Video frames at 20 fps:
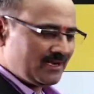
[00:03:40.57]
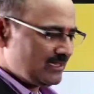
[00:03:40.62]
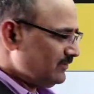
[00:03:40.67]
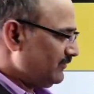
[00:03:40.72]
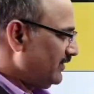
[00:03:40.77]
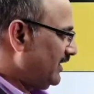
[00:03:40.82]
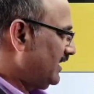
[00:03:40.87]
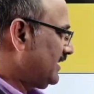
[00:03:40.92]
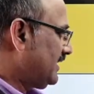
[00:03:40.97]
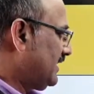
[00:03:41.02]
at the
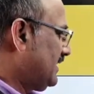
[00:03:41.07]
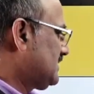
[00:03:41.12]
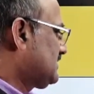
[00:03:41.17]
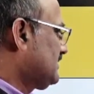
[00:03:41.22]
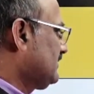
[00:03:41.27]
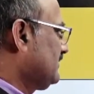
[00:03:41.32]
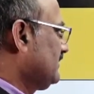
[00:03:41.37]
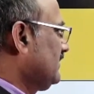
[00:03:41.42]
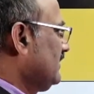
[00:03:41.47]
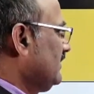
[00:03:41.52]

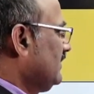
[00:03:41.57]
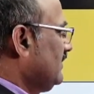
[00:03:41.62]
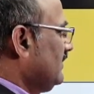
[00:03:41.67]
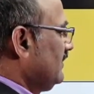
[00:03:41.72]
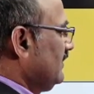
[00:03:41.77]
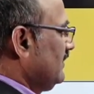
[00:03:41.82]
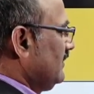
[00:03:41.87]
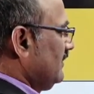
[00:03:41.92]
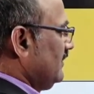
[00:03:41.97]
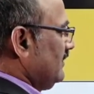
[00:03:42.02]
weightage.
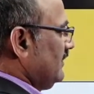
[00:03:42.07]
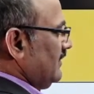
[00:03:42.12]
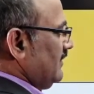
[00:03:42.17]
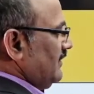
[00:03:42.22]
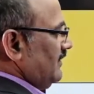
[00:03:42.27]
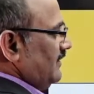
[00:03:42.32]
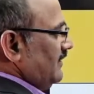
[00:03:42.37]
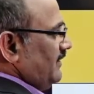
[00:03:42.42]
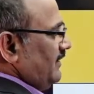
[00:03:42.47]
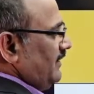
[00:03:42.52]

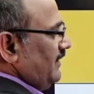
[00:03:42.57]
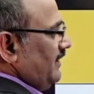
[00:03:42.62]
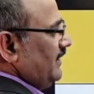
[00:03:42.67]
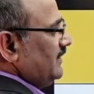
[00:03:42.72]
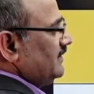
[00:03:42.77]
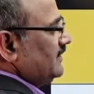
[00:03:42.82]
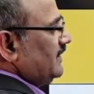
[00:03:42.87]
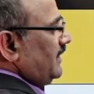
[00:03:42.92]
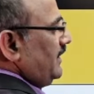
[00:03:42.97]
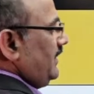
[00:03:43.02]
In the